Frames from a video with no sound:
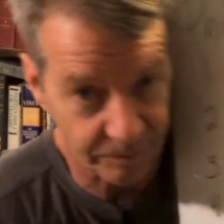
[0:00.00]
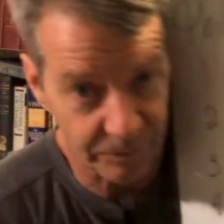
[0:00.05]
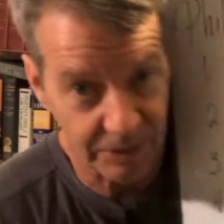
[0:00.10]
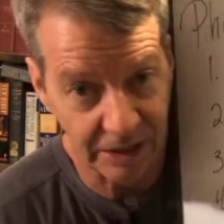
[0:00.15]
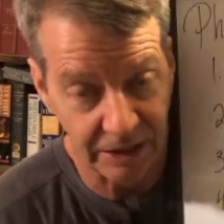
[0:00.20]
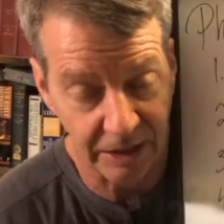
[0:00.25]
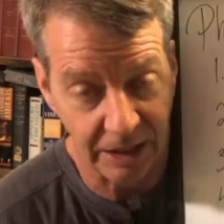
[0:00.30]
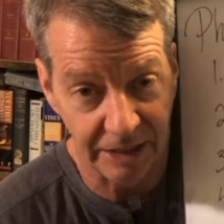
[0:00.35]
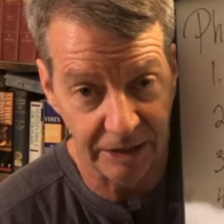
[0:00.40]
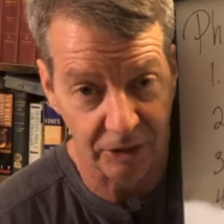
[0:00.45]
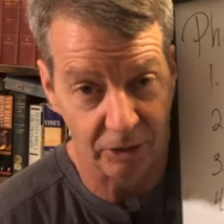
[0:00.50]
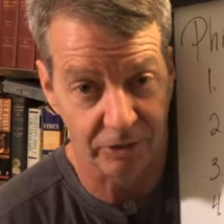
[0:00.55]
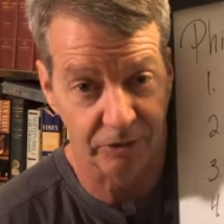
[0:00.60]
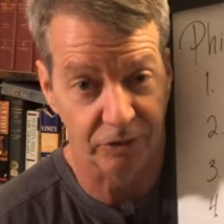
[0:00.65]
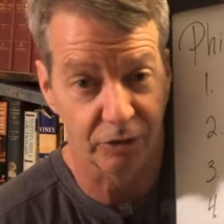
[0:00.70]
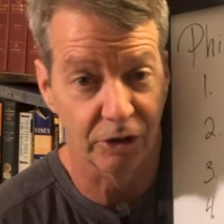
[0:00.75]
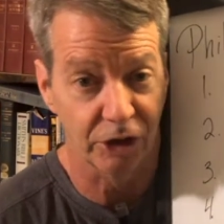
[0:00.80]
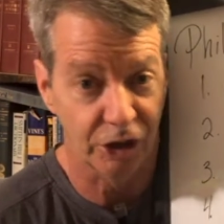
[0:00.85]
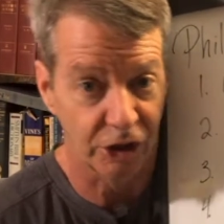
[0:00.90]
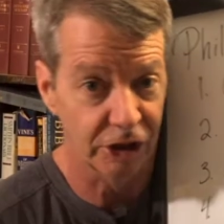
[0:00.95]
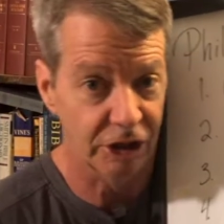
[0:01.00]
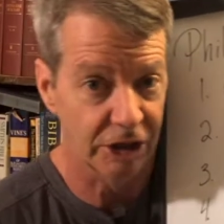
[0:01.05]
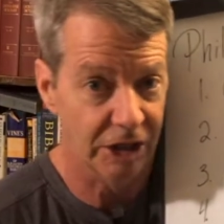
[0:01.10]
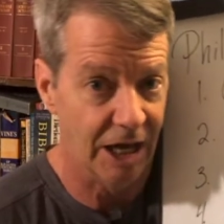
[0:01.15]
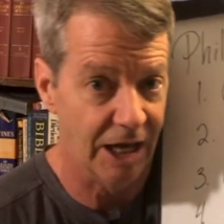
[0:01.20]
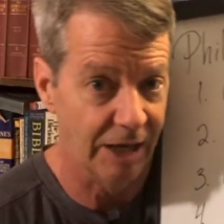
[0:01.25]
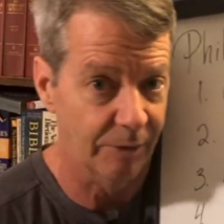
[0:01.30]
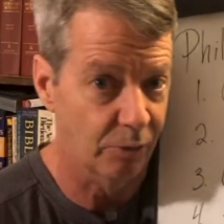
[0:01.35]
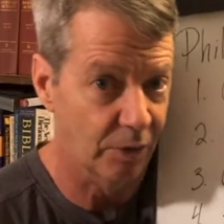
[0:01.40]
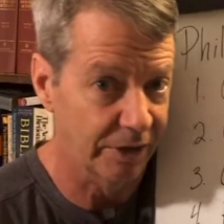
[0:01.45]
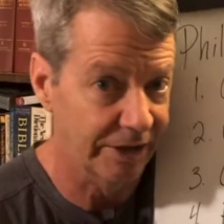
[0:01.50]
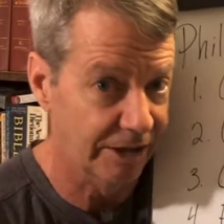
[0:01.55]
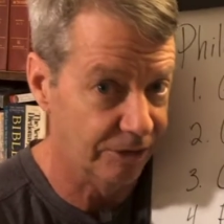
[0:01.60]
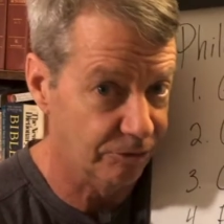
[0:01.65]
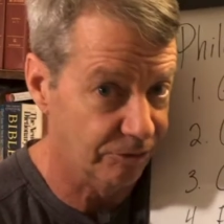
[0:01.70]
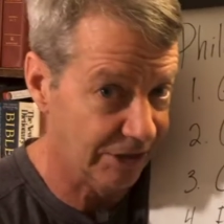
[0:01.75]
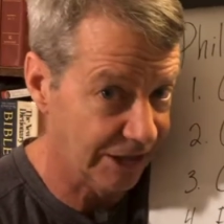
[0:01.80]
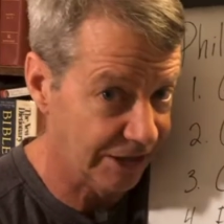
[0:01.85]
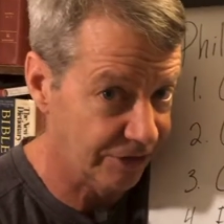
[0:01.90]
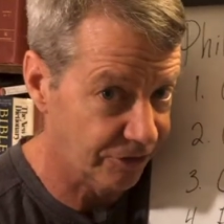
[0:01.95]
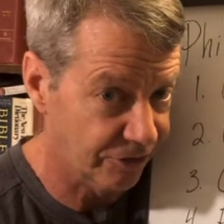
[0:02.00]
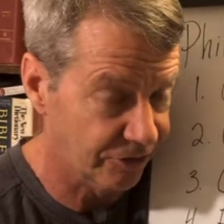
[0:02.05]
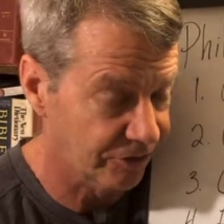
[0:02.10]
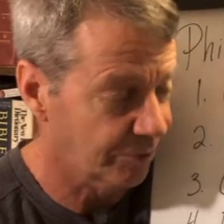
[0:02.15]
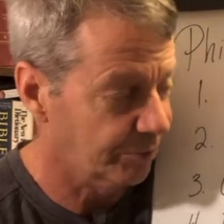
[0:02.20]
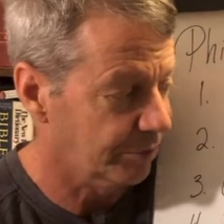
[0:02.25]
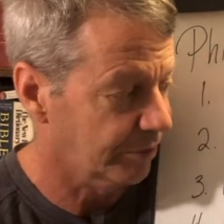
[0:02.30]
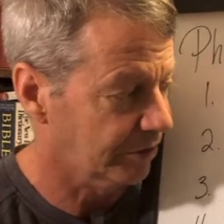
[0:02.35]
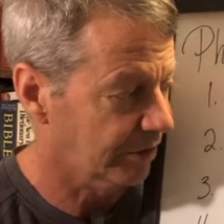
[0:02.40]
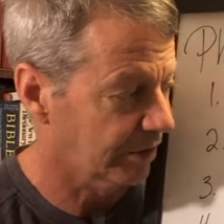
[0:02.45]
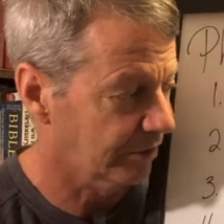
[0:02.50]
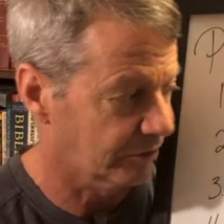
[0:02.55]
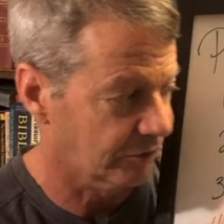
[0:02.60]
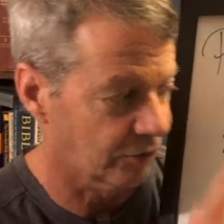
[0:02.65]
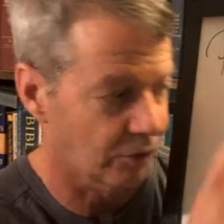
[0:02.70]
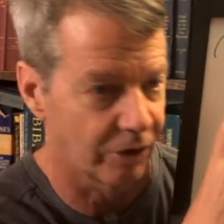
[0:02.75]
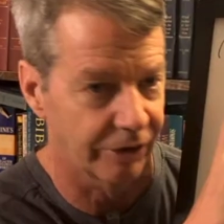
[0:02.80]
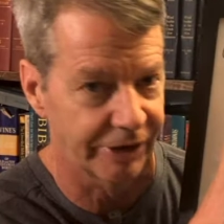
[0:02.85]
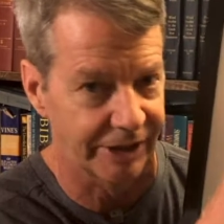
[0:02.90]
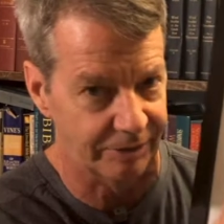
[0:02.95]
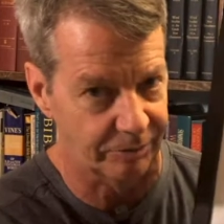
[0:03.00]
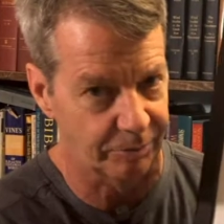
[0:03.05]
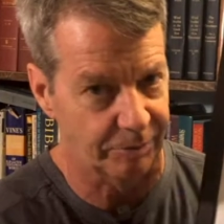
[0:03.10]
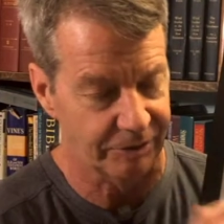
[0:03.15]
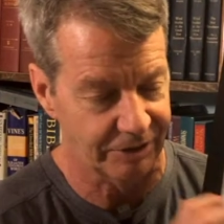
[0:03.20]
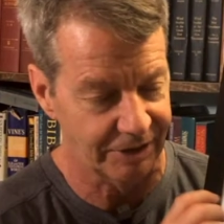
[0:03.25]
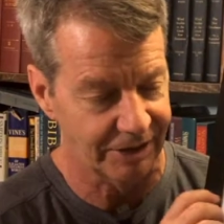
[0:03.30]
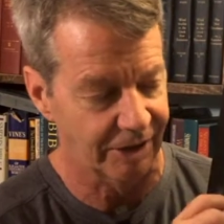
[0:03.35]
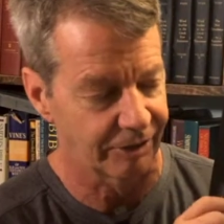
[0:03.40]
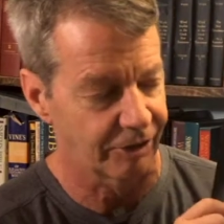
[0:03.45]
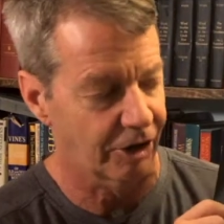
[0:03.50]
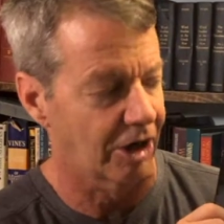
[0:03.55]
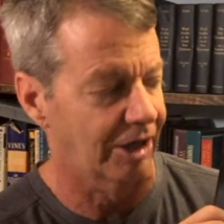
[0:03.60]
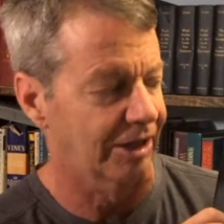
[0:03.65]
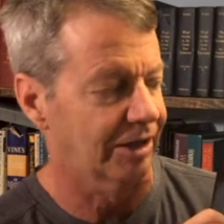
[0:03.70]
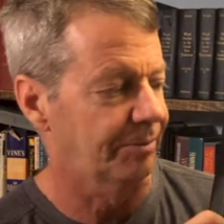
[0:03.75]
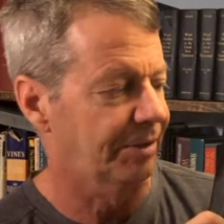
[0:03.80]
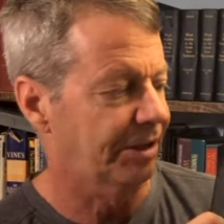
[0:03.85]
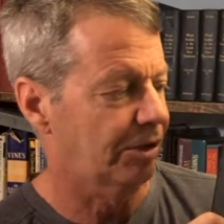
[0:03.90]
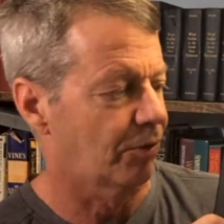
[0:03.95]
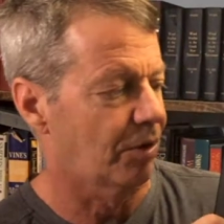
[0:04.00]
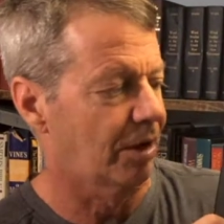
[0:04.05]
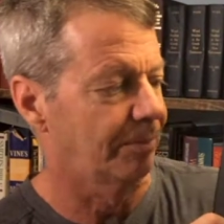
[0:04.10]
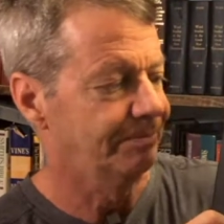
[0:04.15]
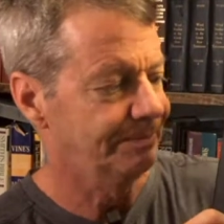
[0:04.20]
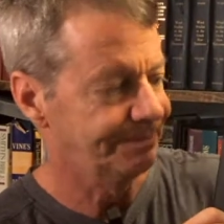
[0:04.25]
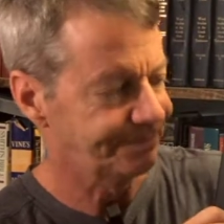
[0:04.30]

He, and also a good God wanting a relationship with us. So all that to put together. All right, let me go on.